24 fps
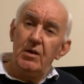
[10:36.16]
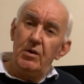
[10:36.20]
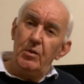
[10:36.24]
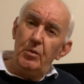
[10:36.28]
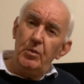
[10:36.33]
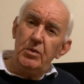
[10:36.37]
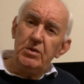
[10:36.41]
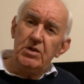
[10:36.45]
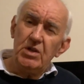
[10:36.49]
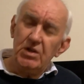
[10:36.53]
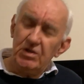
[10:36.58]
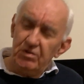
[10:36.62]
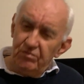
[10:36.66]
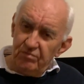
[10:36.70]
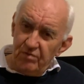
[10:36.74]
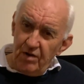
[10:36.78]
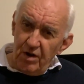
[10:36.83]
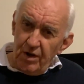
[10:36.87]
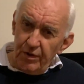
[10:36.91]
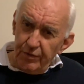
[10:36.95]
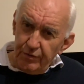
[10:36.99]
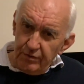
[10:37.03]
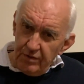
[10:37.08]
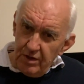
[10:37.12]
which is
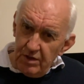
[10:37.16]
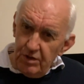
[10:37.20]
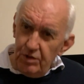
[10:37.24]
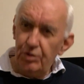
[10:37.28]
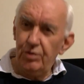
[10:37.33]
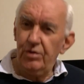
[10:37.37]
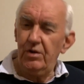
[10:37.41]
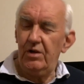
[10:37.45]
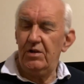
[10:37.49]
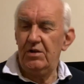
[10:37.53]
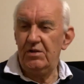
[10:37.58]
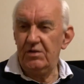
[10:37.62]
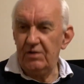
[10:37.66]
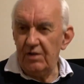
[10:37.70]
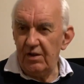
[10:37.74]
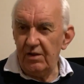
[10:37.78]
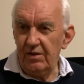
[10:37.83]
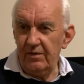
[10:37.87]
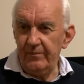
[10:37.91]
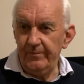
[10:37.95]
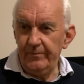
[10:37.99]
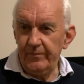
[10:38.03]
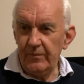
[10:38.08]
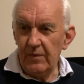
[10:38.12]
rather
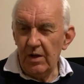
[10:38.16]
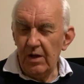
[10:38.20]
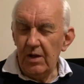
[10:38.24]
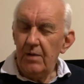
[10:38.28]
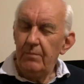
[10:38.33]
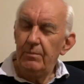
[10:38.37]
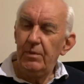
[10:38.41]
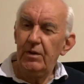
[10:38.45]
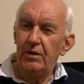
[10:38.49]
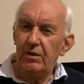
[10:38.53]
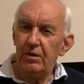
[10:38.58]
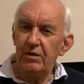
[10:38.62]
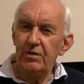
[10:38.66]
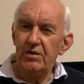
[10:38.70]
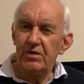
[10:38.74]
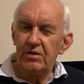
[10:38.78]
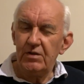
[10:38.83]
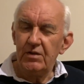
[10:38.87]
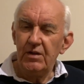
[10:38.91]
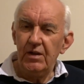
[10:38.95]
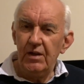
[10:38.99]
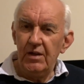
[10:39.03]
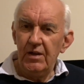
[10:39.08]
interesting, because